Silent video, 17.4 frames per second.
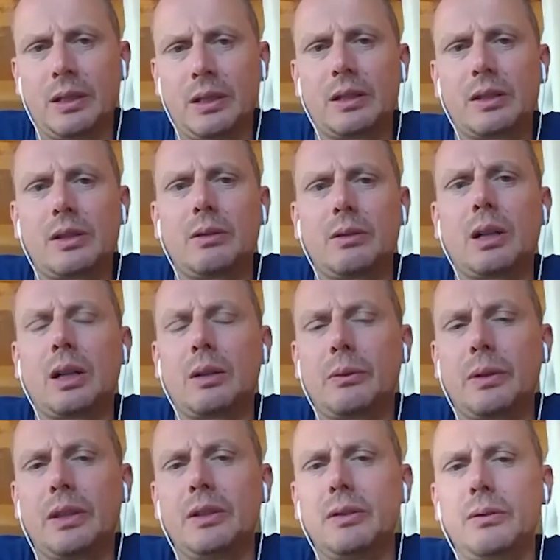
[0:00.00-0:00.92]
So
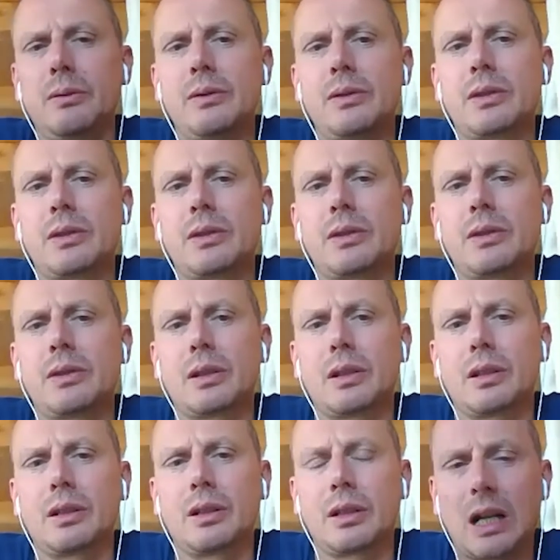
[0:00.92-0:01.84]
how we use
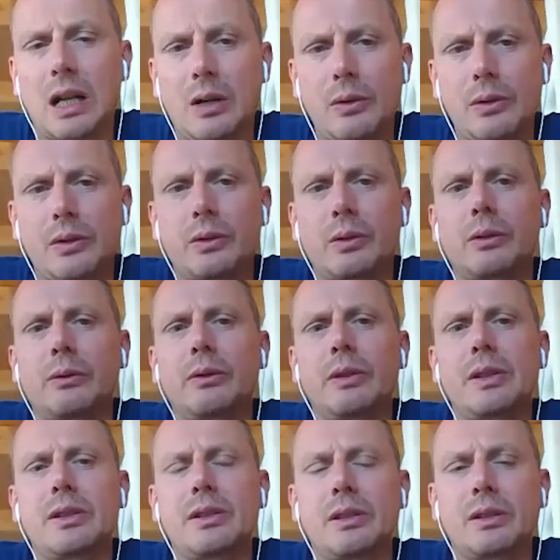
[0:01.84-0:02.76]
uh, cloud
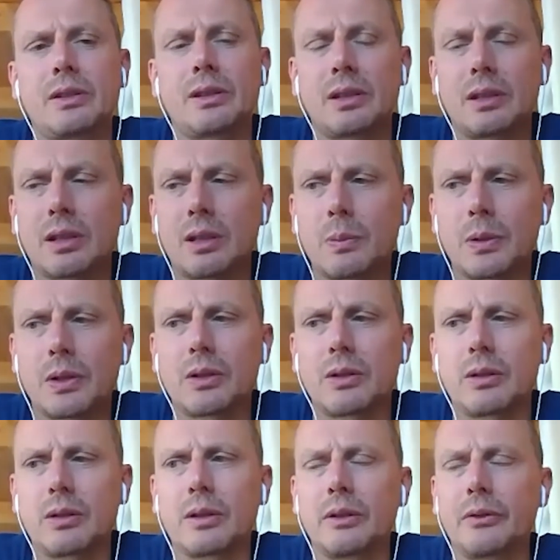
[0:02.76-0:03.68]
services,
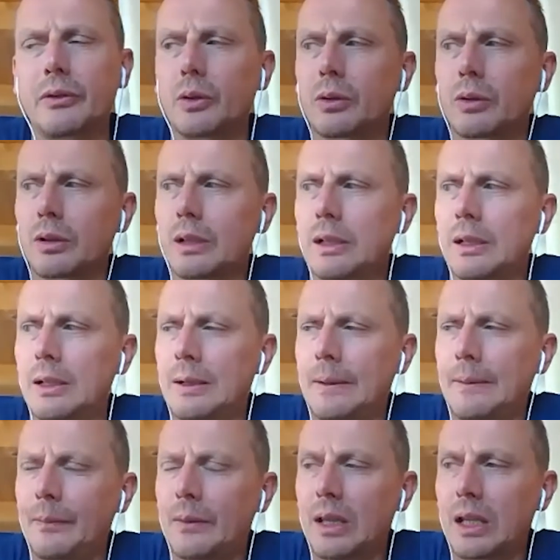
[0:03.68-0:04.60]
especially for
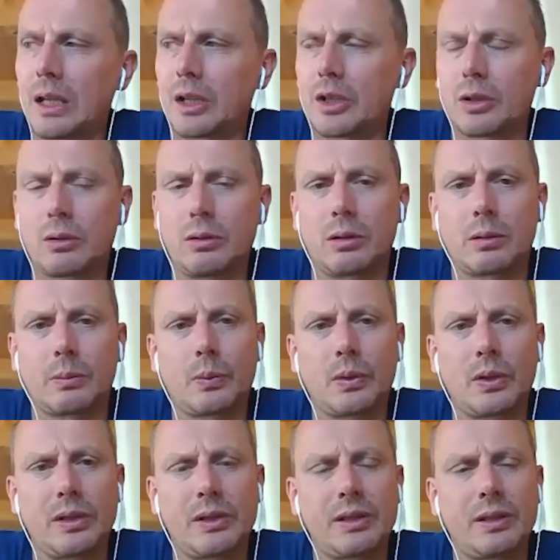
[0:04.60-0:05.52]
large
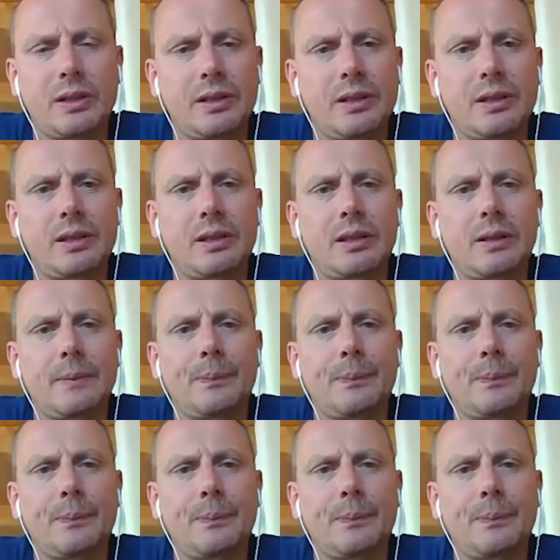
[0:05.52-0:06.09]
corporates. This